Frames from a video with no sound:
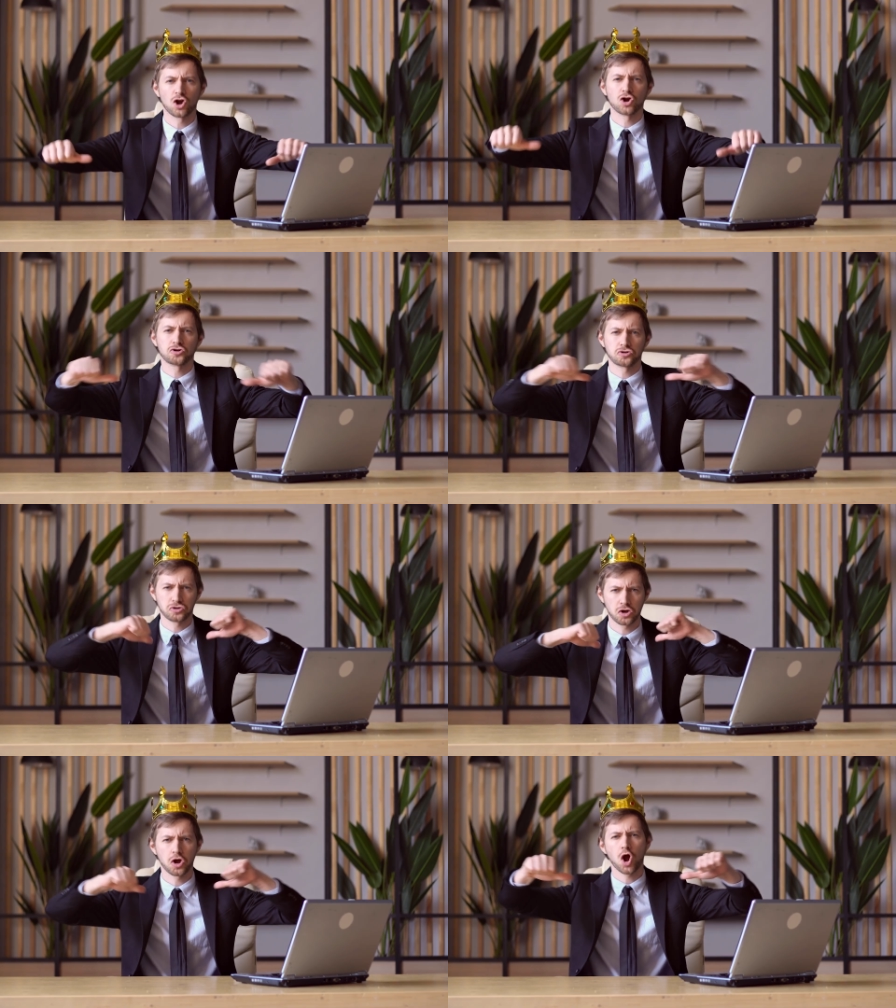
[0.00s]
Let
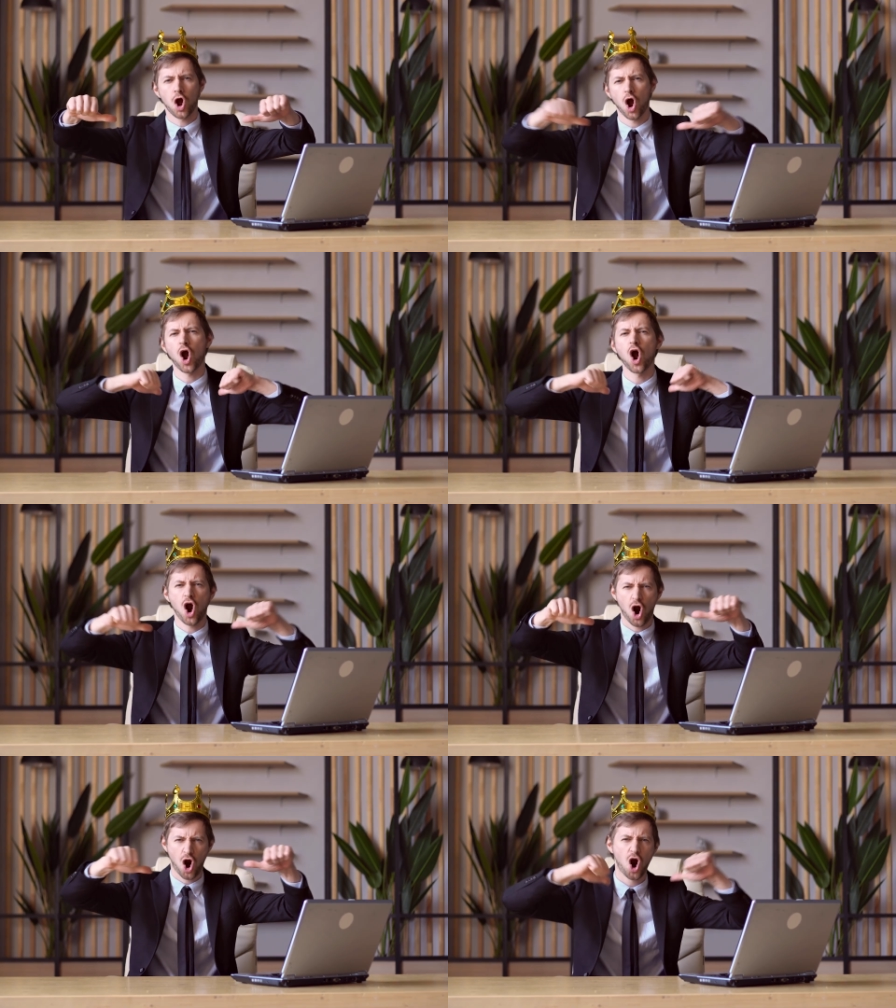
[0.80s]
them be the
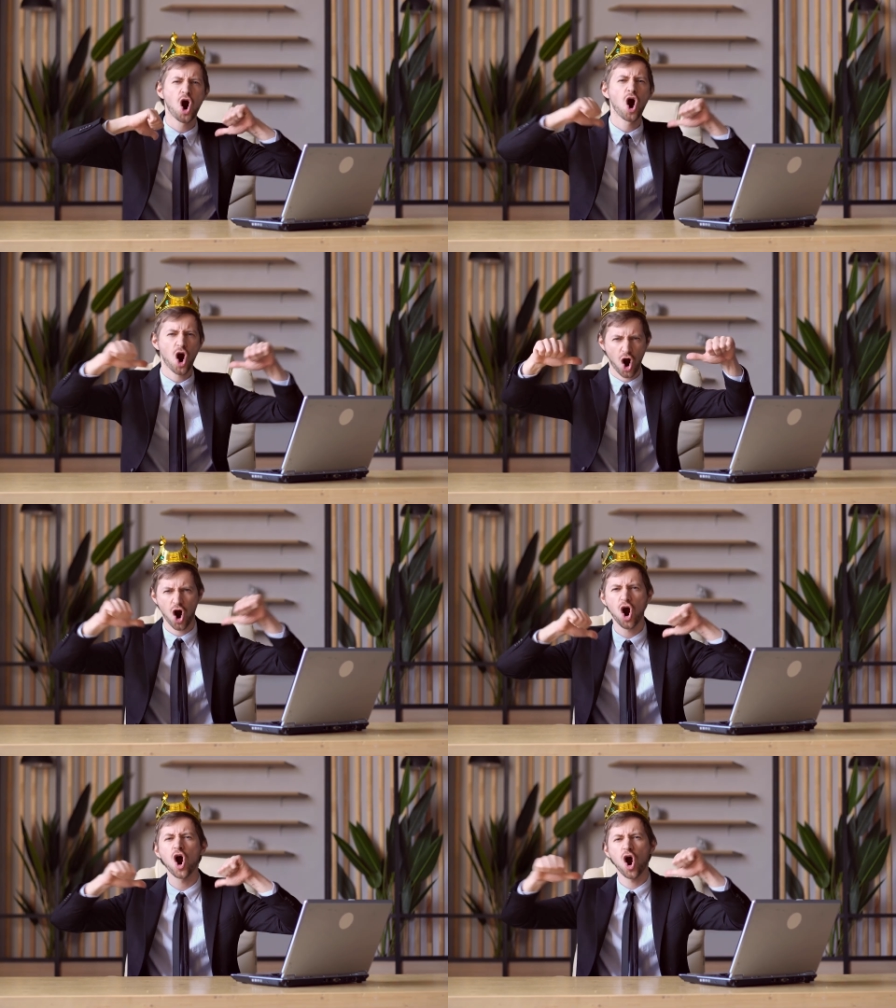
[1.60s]
king or
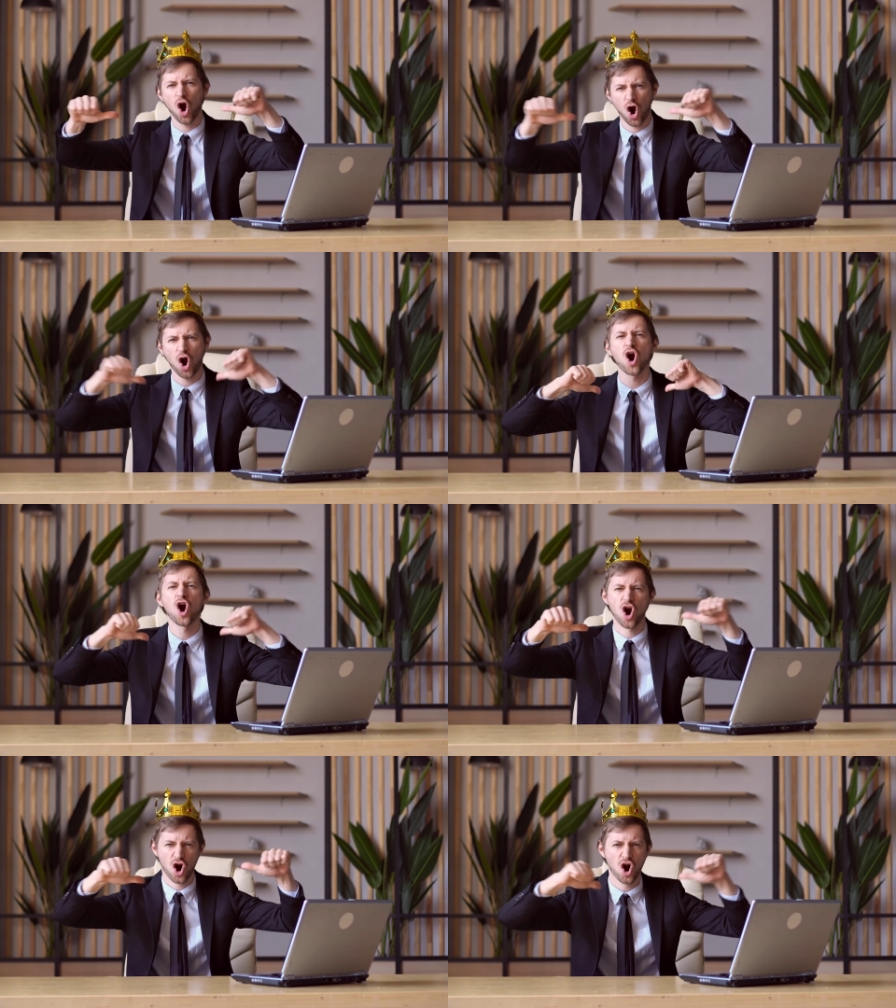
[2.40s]
queen of their
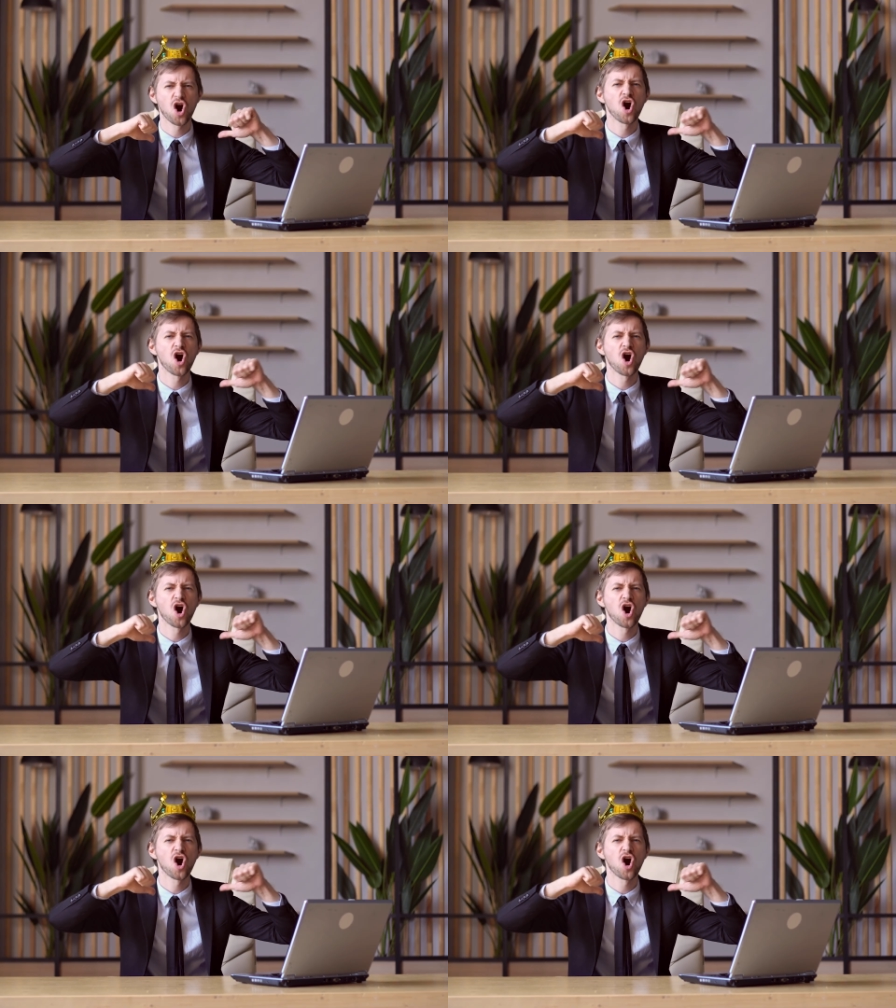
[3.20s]
domain.